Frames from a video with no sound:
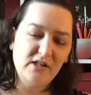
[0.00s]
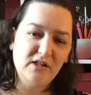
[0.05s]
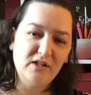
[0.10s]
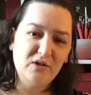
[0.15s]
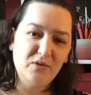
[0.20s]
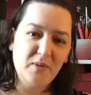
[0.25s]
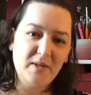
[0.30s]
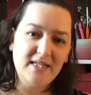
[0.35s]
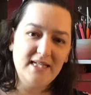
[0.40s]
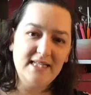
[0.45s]
to the
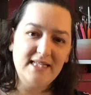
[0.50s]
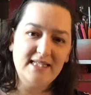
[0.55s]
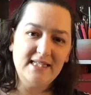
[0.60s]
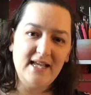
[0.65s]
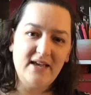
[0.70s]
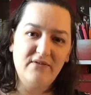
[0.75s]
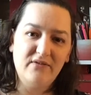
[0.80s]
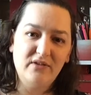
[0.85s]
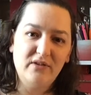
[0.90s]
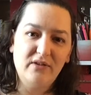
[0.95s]

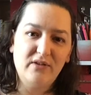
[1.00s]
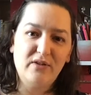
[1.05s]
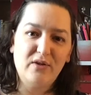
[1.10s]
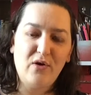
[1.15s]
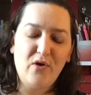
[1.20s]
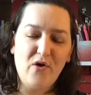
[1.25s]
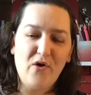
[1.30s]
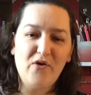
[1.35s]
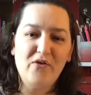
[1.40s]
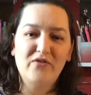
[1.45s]
27th
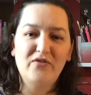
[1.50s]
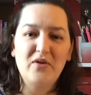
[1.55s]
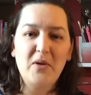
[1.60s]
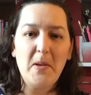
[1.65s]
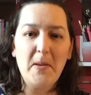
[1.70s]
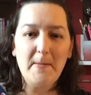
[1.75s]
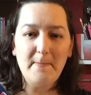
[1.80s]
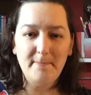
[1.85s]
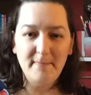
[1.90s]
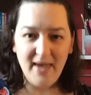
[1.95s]
of
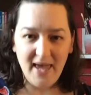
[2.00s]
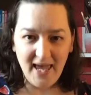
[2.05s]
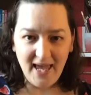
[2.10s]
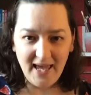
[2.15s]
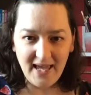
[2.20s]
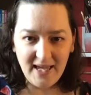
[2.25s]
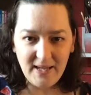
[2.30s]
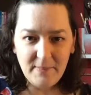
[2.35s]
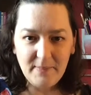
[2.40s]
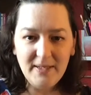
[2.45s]

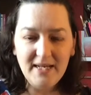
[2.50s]
May.